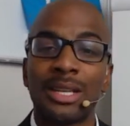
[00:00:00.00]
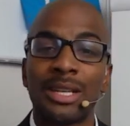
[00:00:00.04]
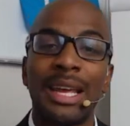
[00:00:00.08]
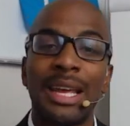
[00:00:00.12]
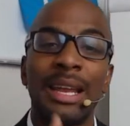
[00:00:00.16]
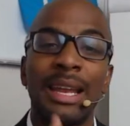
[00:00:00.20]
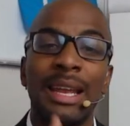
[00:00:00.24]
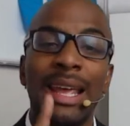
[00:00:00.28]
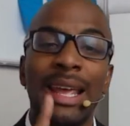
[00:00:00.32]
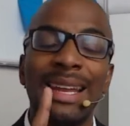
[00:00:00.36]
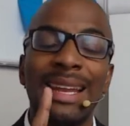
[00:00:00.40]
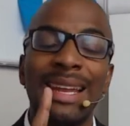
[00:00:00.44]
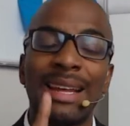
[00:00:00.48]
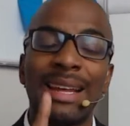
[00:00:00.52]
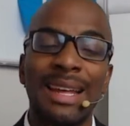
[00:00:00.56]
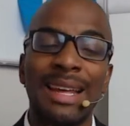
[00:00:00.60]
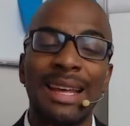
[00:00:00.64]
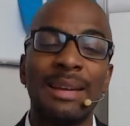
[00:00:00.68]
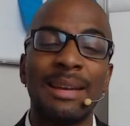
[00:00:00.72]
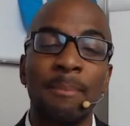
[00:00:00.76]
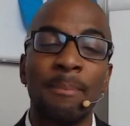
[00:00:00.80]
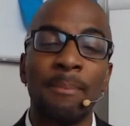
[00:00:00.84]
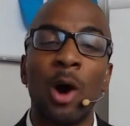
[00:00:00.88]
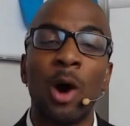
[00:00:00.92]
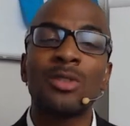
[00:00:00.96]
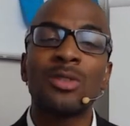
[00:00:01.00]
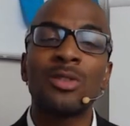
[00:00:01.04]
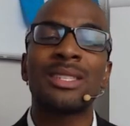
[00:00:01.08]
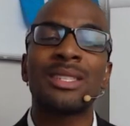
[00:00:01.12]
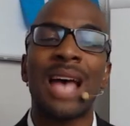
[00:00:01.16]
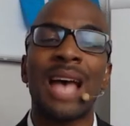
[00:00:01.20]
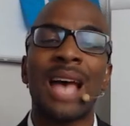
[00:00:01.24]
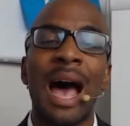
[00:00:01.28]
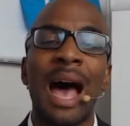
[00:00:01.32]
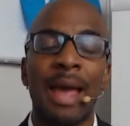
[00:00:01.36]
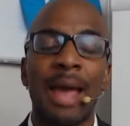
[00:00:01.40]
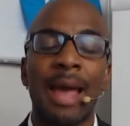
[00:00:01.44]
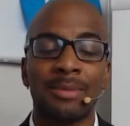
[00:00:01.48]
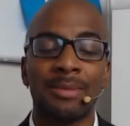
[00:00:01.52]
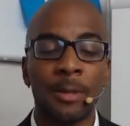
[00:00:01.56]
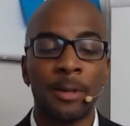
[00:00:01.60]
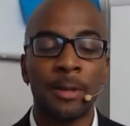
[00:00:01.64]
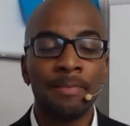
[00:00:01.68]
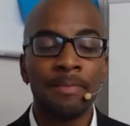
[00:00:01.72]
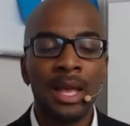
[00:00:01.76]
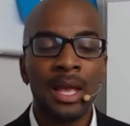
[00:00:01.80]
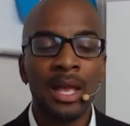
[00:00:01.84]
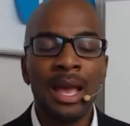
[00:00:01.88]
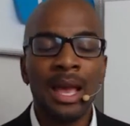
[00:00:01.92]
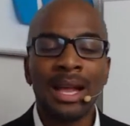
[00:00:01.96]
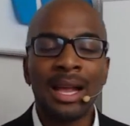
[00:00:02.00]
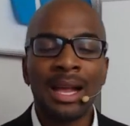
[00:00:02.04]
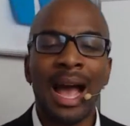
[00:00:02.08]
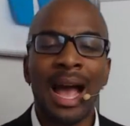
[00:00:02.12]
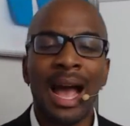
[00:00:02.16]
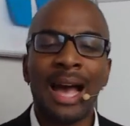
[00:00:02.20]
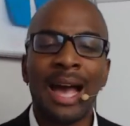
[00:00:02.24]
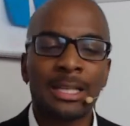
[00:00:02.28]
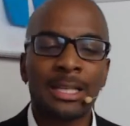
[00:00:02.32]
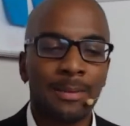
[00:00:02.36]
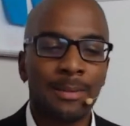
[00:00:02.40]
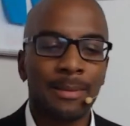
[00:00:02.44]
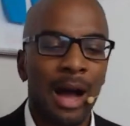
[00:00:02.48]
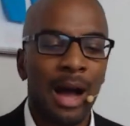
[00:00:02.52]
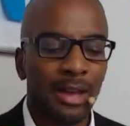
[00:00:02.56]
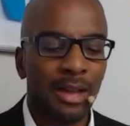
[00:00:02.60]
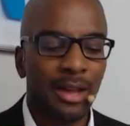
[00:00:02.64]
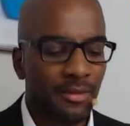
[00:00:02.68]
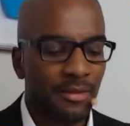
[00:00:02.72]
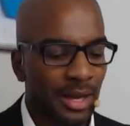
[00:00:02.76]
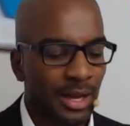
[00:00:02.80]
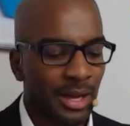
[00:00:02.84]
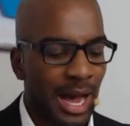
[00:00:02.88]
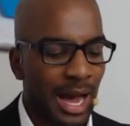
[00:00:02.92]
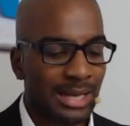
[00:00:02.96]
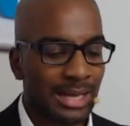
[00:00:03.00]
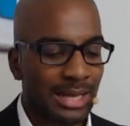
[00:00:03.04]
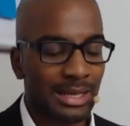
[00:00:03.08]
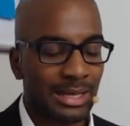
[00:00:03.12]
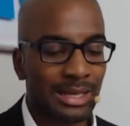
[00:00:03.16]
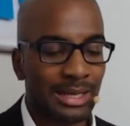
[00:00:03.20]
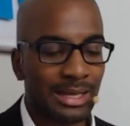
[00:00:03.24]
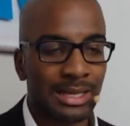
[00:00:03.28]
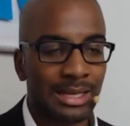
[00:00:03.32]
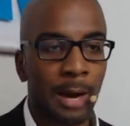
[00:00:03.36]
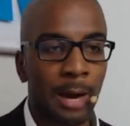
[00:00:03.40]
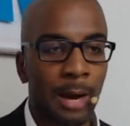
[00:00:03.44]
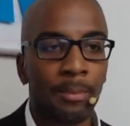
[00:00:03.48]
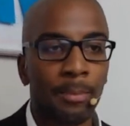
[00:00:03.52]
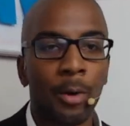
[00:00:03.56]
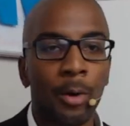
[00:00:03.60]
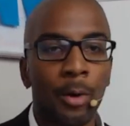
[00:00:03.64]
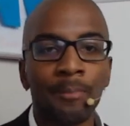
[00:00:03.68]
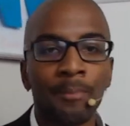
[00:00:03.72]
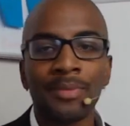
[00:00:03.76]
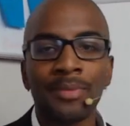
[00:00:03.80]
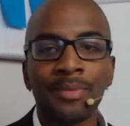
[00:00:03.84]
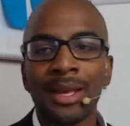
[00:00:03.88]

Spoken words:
In most times, guys, I'll give you guys an example.